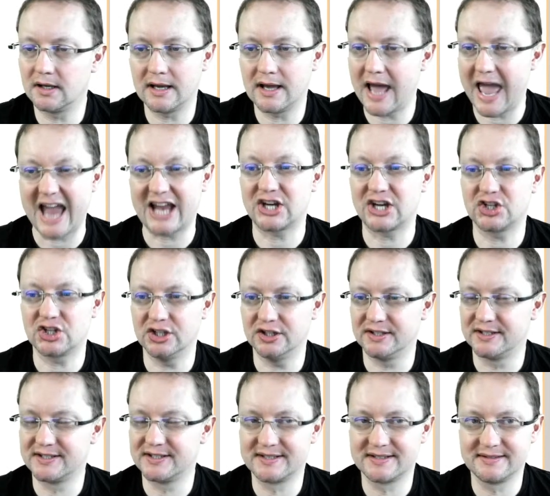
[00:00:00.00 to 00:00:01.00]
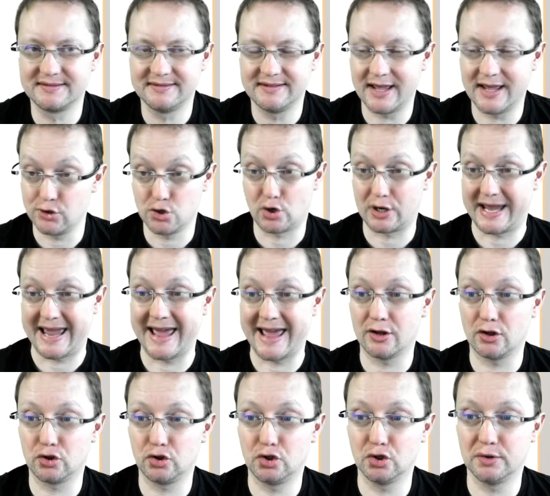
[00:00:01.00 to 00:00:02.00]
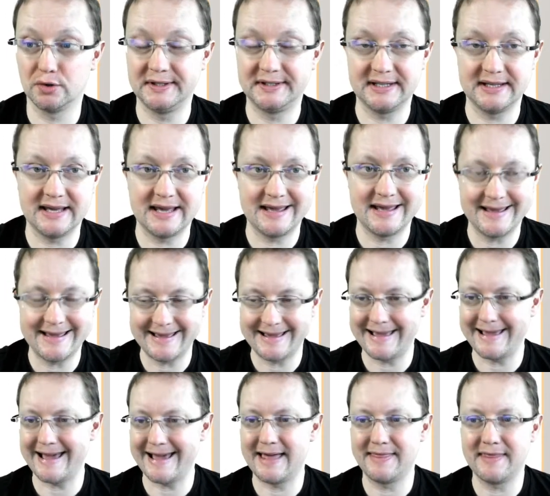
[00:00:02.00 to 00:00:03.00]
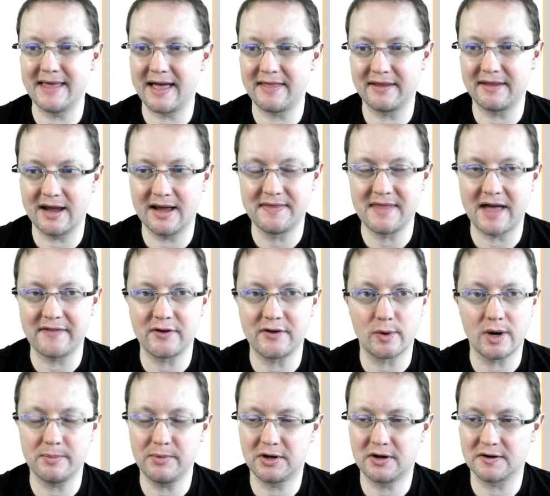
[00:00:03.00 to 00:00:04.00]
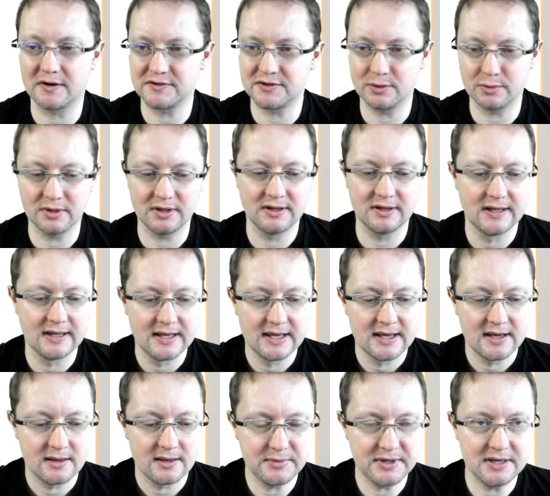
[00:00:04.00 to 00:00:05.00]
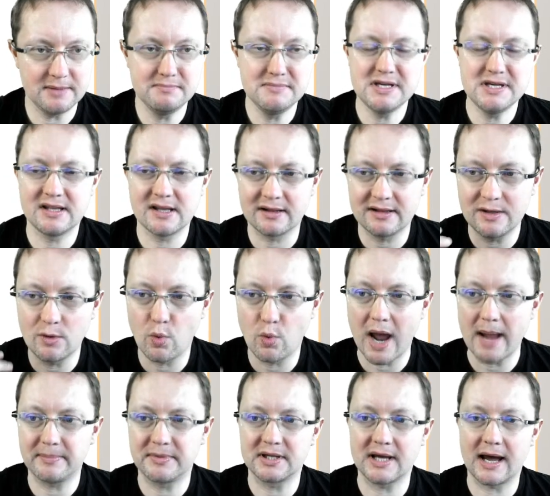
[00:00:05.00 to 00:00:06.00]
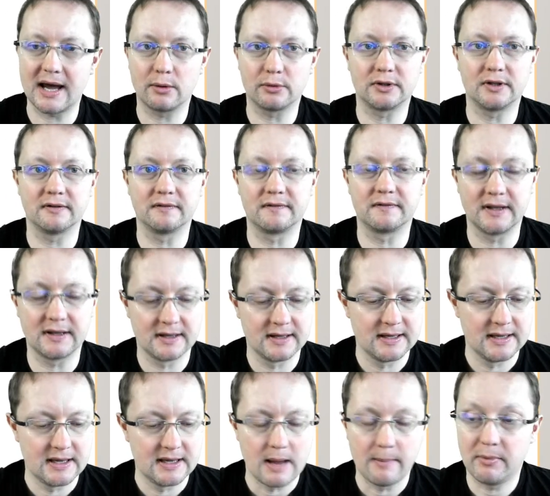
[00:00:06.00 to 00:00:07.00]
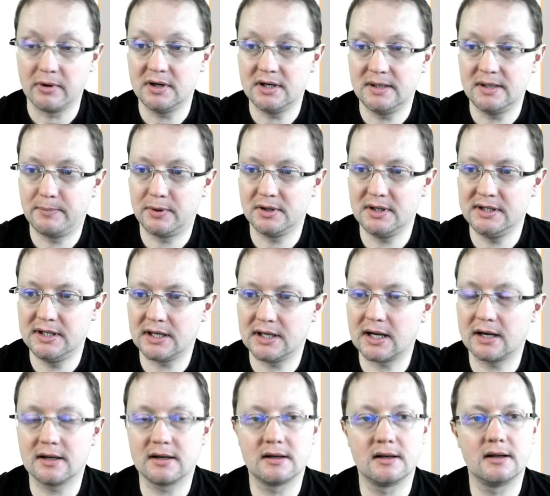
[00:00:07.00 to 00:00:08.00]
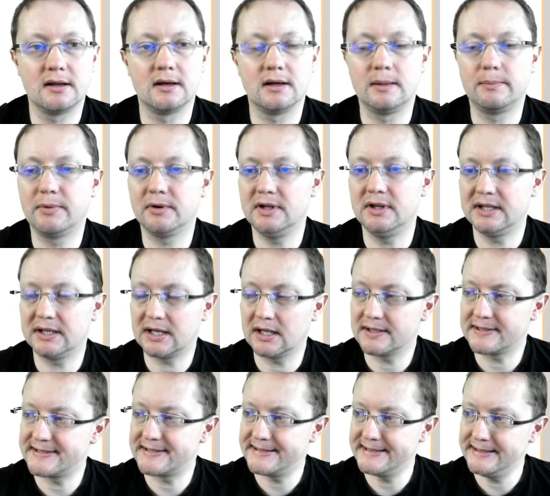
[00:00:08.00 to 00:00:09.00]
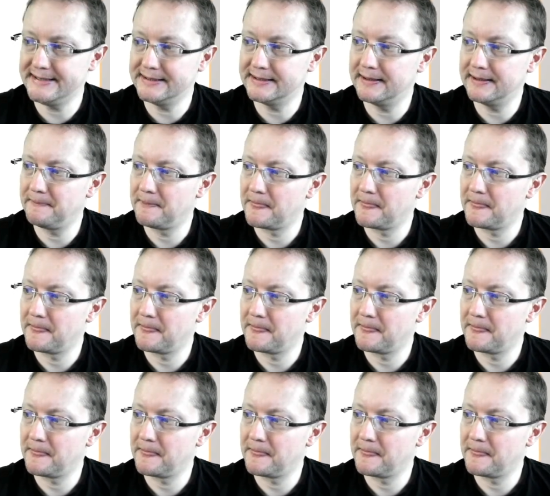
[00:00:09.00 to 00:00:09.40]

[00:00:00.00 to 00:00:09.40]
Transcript: actions, and you cannot do it another way because you will be immediately wiped out of the political scene.